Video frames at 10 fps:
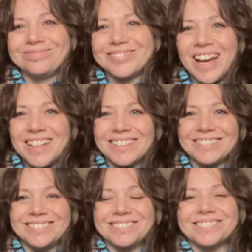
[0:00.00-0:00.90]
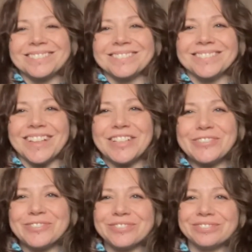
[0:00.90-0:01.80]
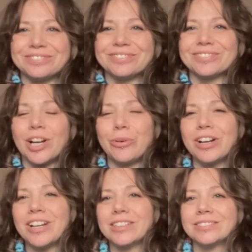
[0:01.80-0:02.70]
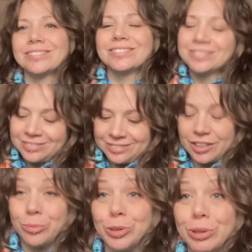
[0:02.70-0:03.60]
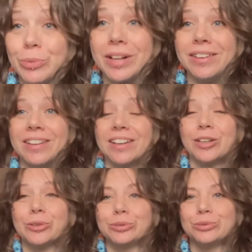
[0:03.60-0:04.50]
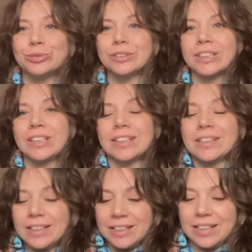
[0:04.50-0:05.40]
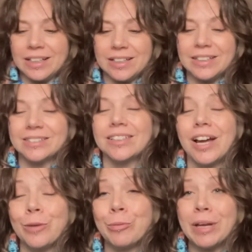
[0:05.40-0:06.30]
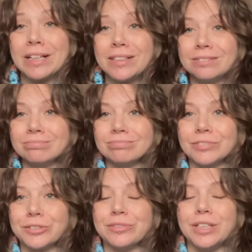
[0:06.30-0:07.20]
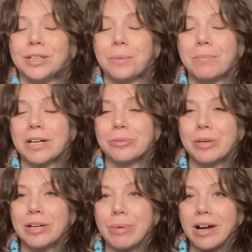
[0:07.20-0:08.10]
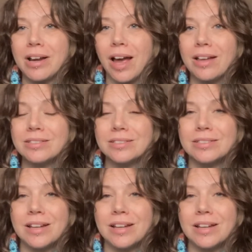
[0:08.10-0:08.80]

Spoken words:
Hi. Hello. How are you? I'm doing well, thank you. I am Amanda of the Manda Made It podcast.